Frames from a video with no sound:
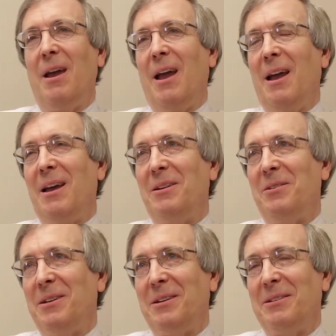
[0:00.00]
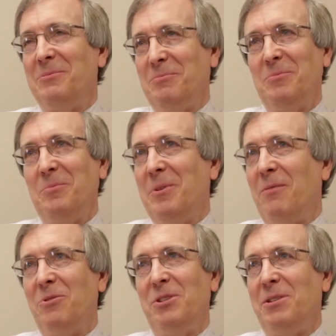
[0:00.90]
And
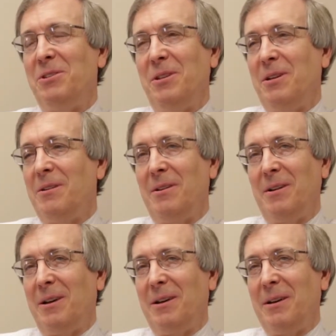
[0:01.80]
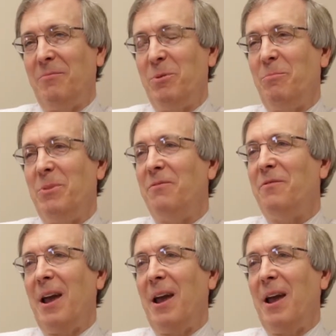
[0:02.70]
ever since then, I've been a big